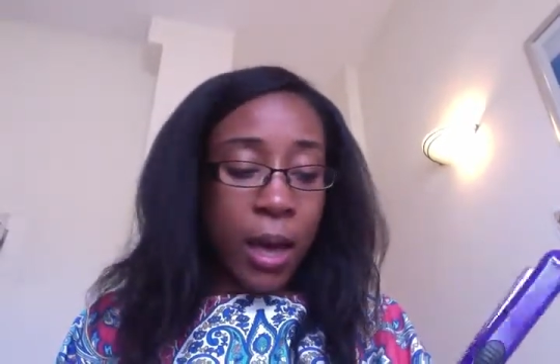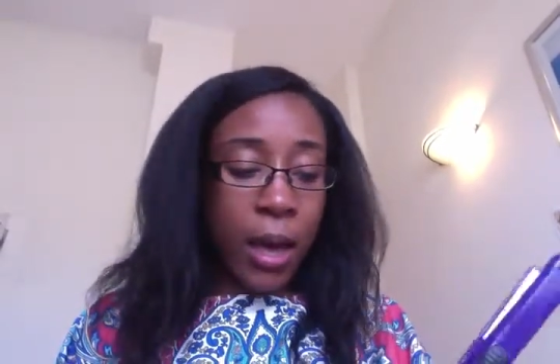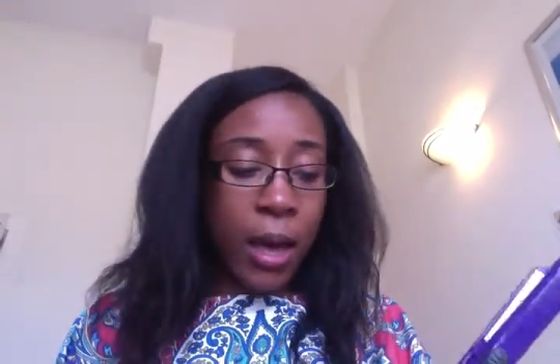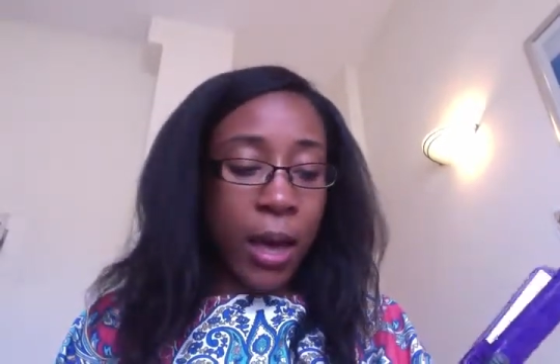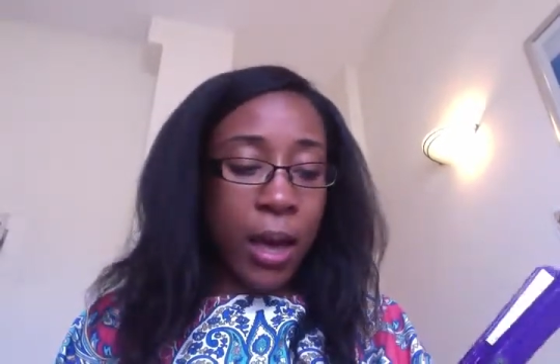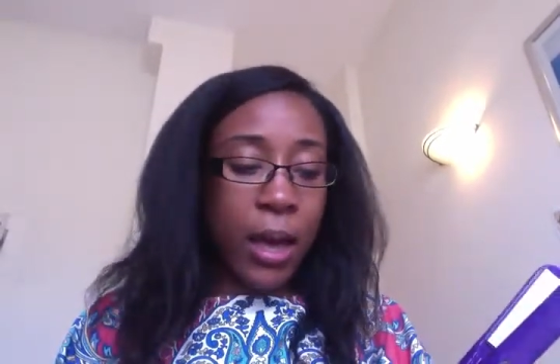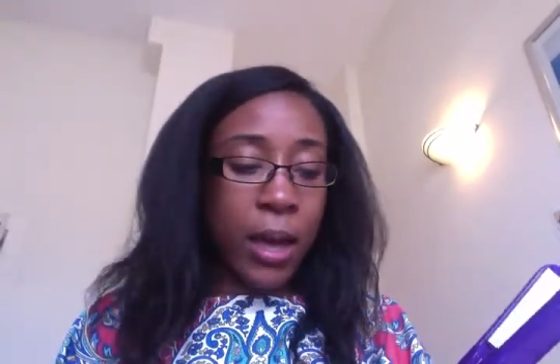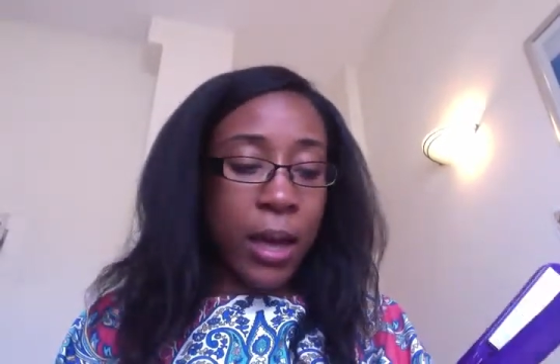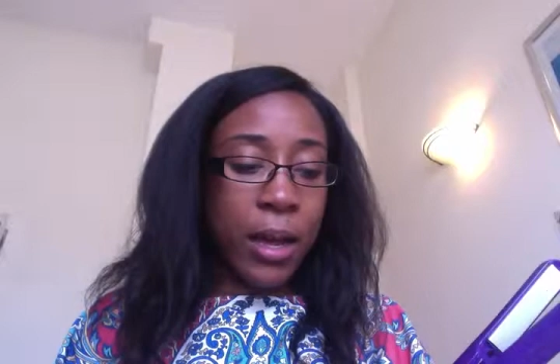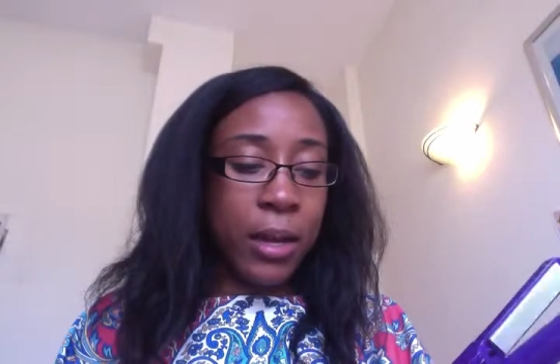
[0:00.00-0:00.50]

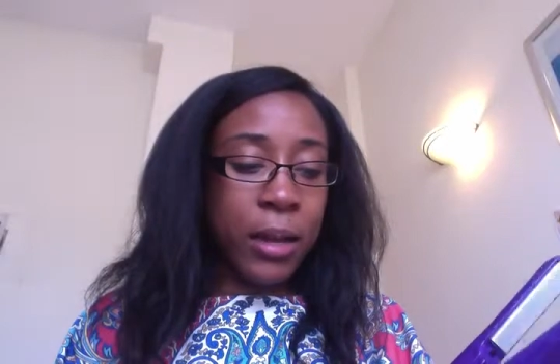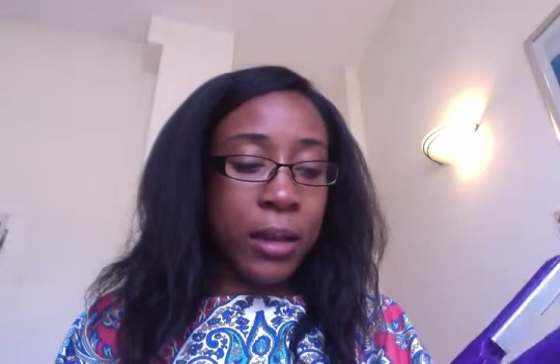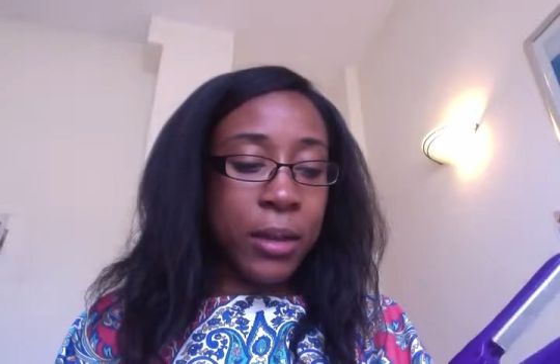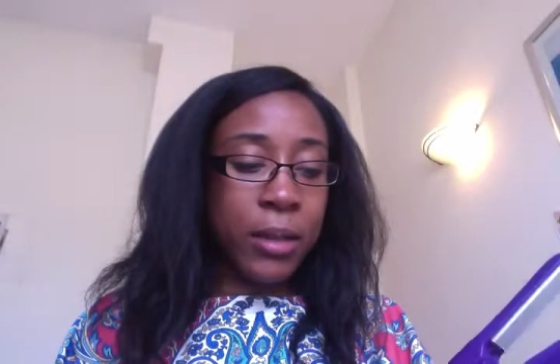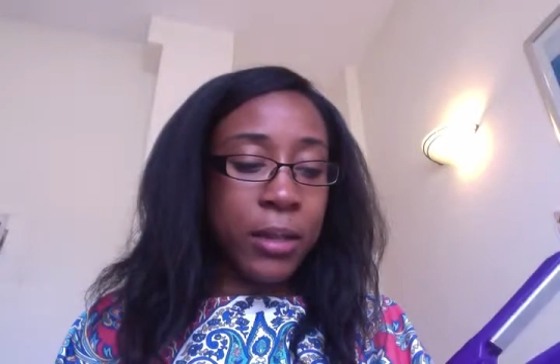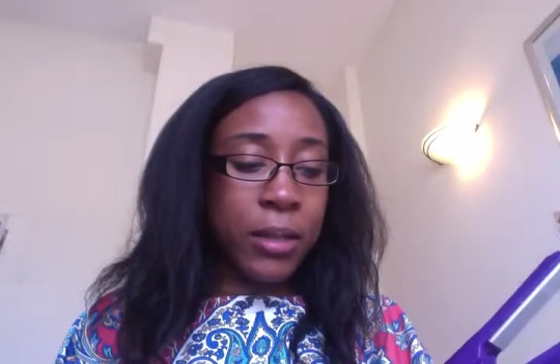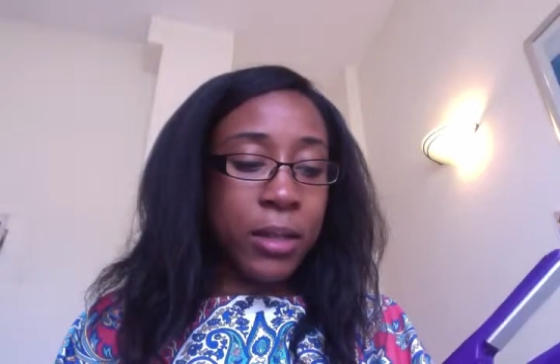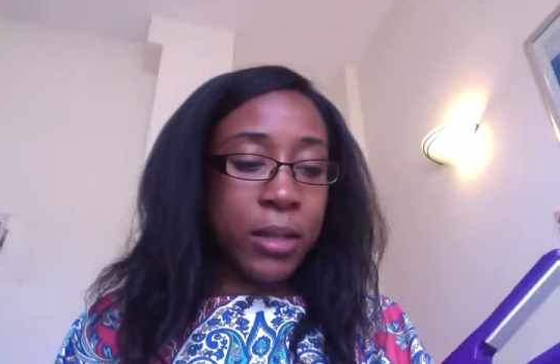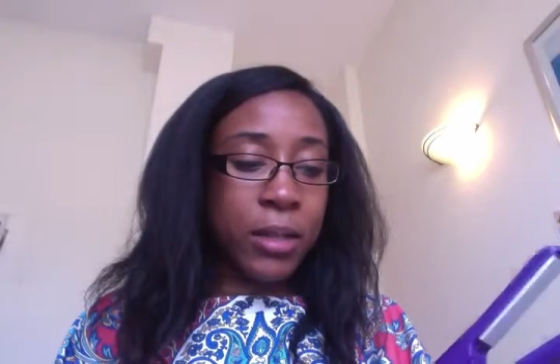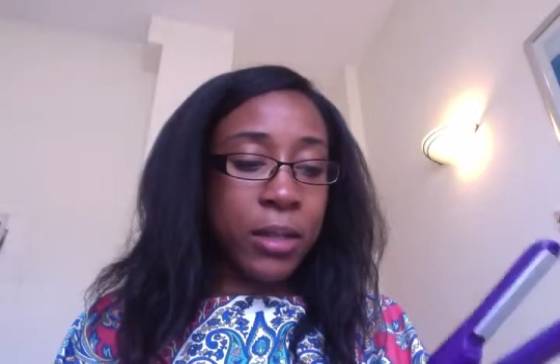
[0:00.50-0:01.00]
And
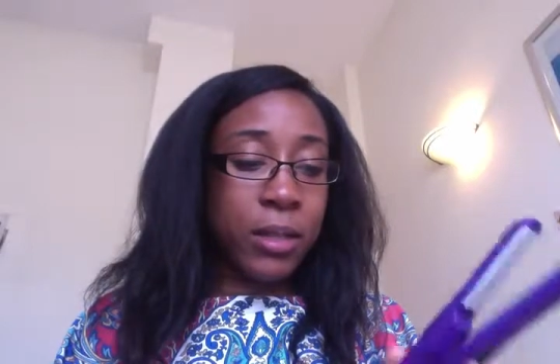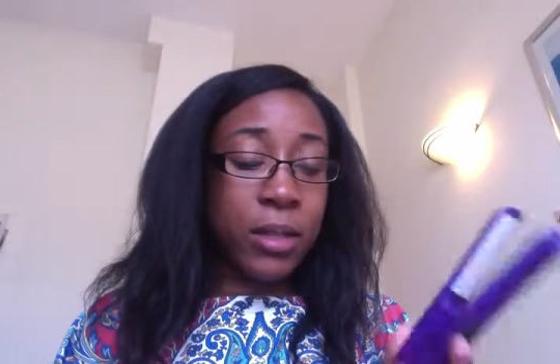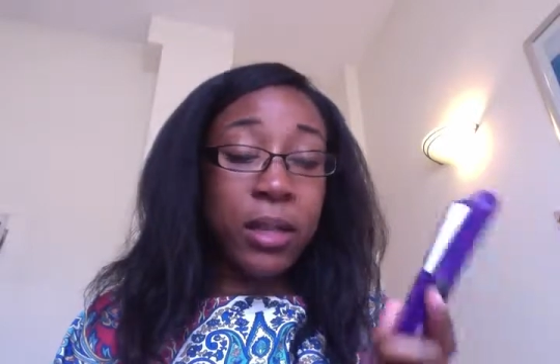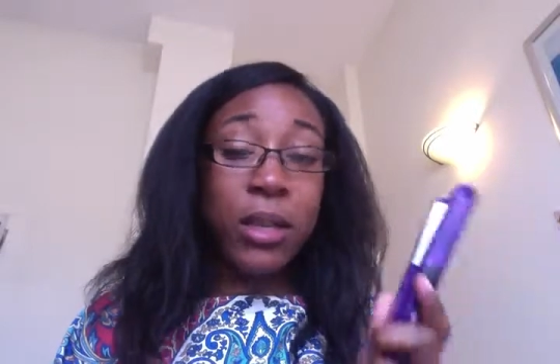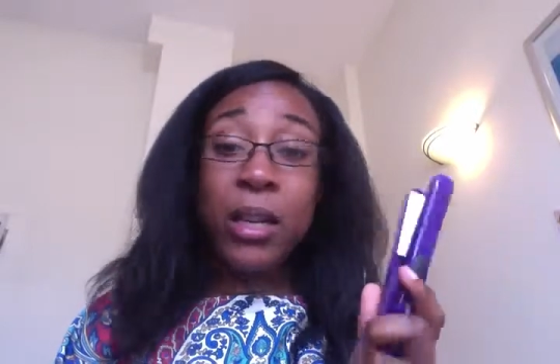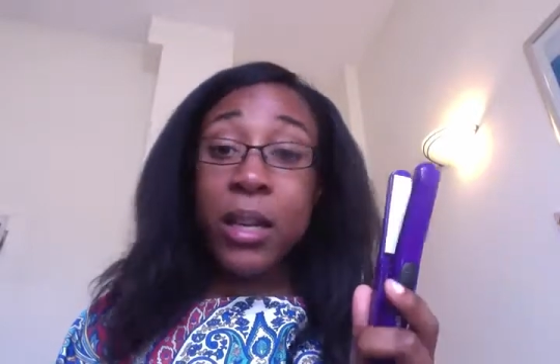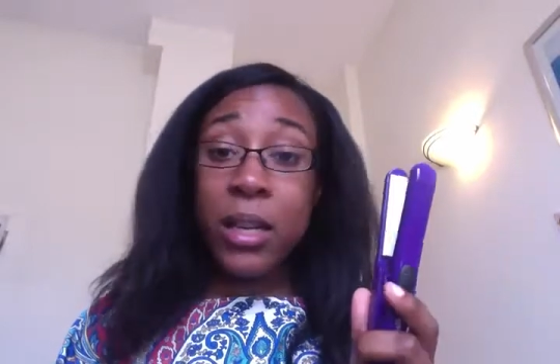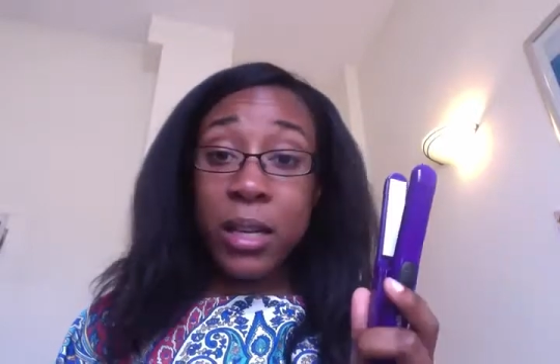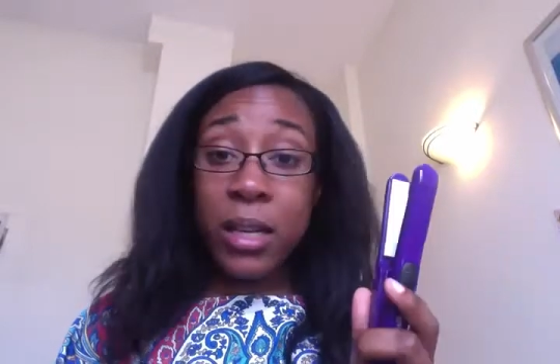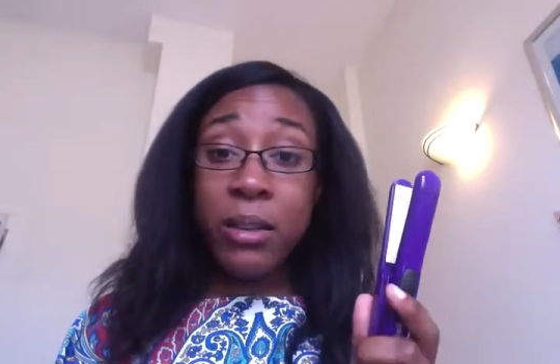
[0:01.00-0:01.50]

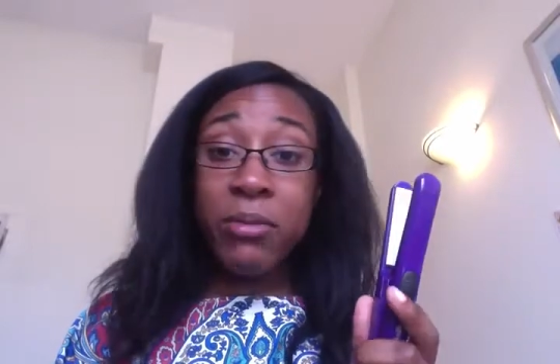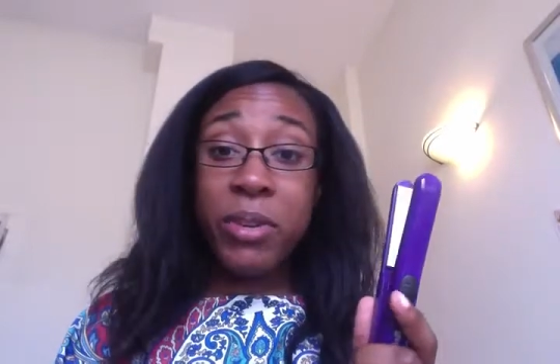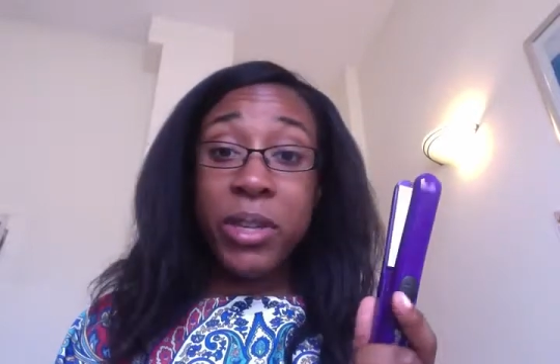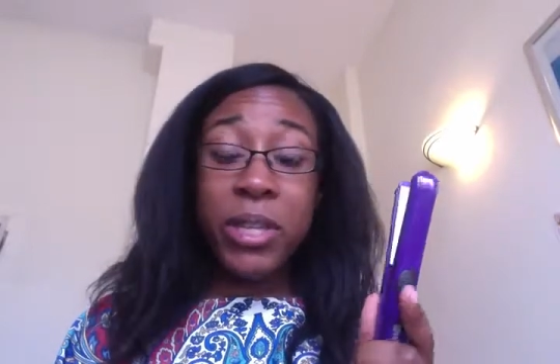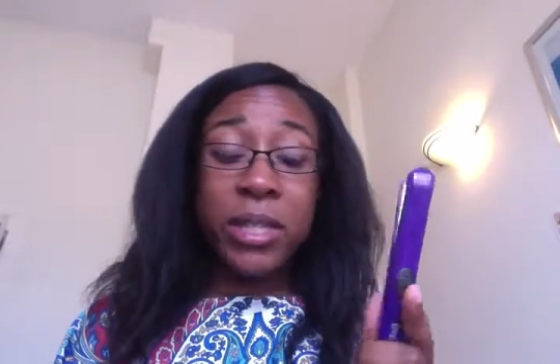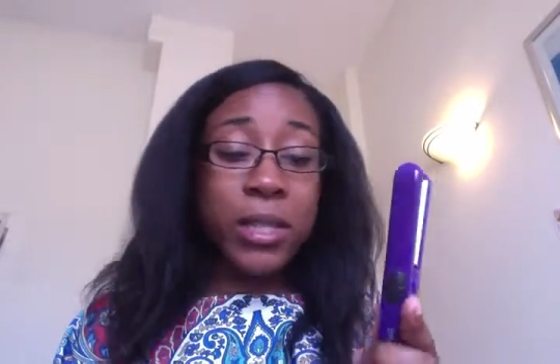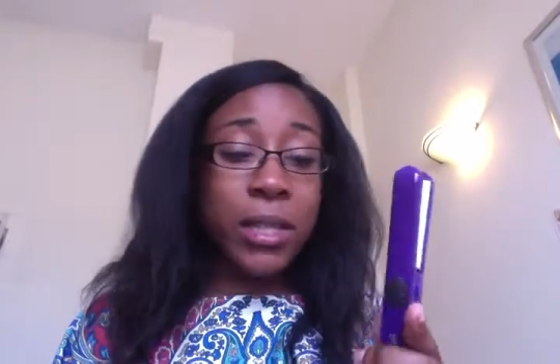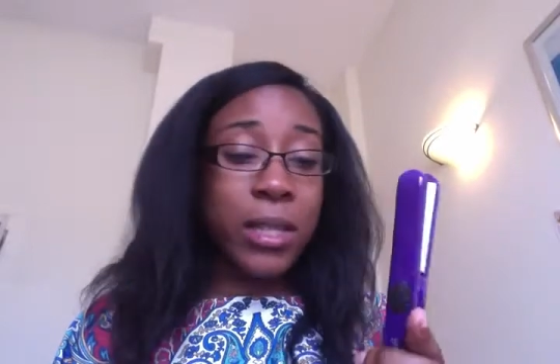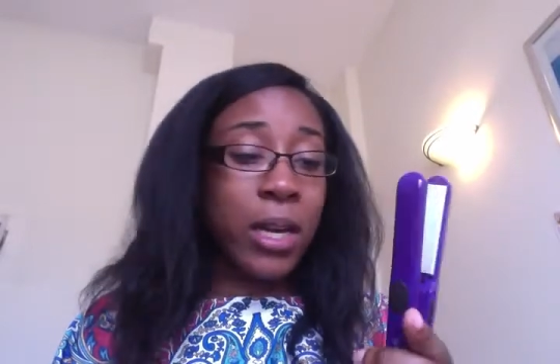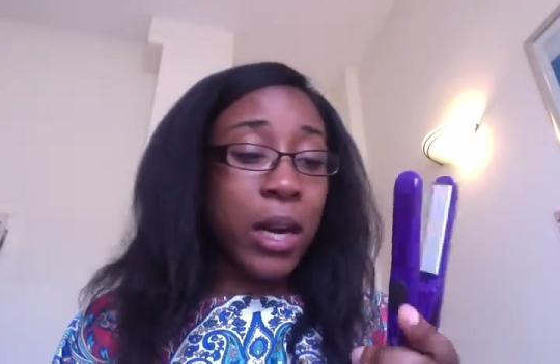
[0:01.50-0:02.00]
it
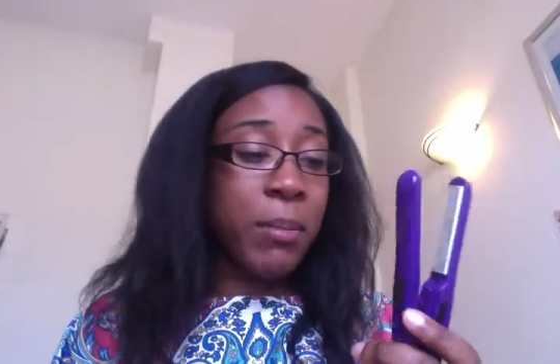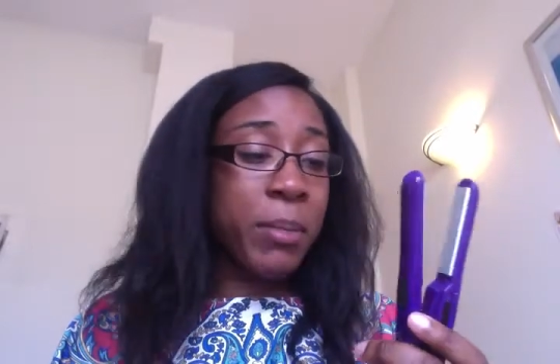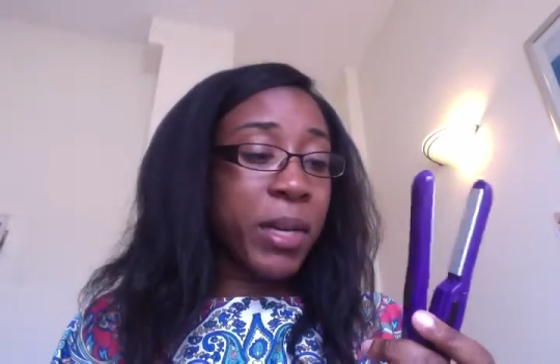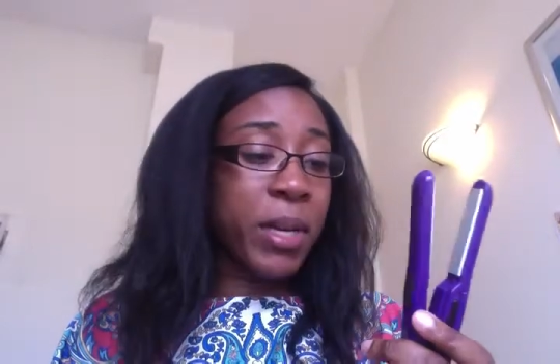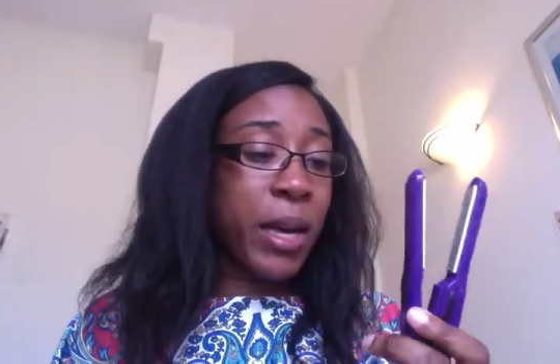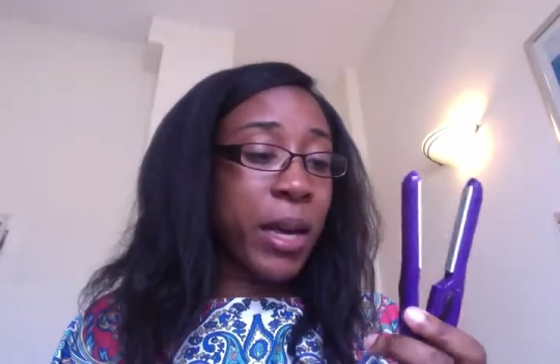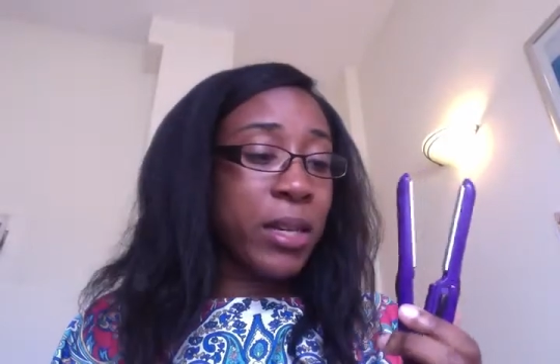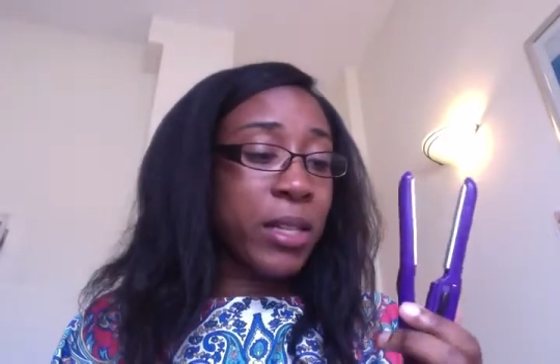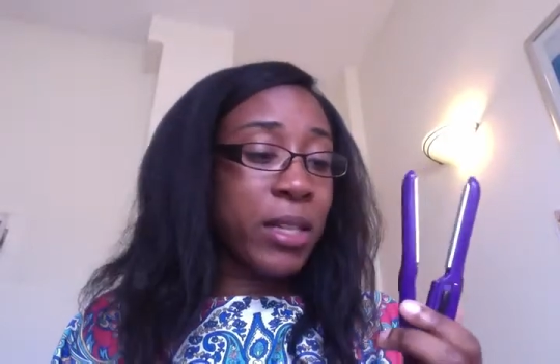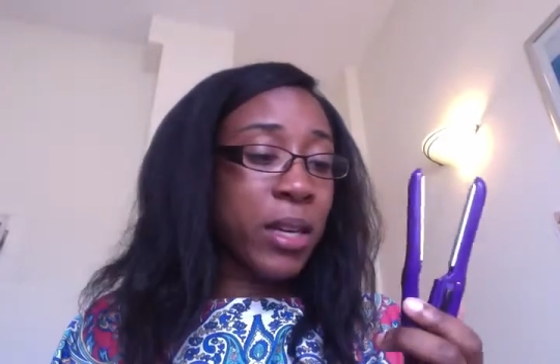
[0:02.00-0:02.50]
really did come in handy.